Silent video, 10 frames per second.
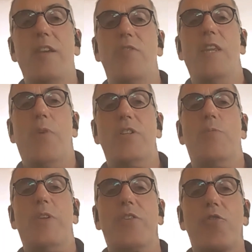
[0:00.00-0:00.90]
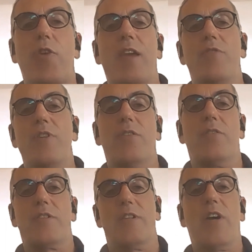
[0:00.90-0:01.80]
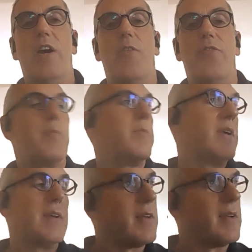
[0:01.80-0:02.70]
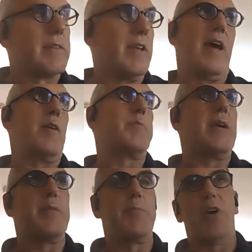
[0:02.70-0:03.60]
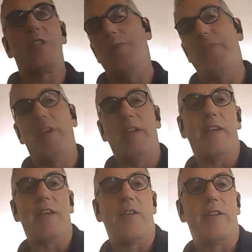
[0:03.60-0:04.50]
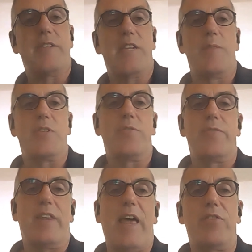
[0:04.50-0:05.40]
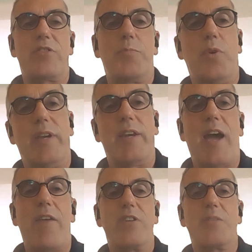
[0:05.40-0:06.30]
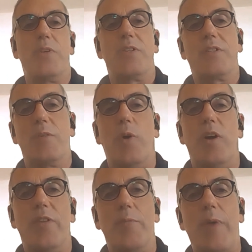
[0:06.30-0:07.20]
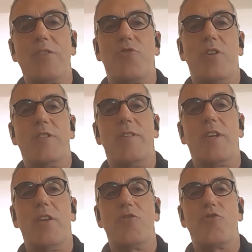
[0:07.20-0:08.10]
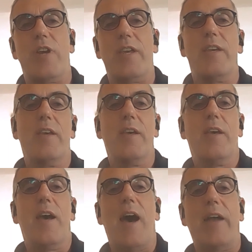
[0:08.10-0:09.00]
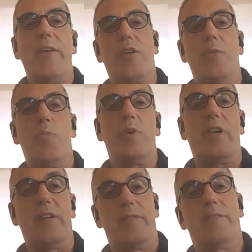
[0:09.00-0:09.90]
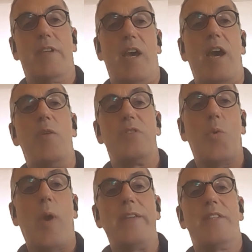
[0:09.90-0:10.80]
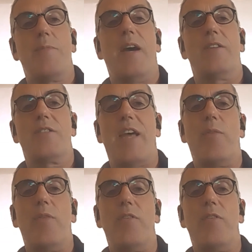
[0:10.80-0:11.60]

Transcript: really positive with great results and have gone from, you know, being bottom of the league in terms of levels of bullying and harassment to one of the best trusts in the country. And you can go 20 miles down the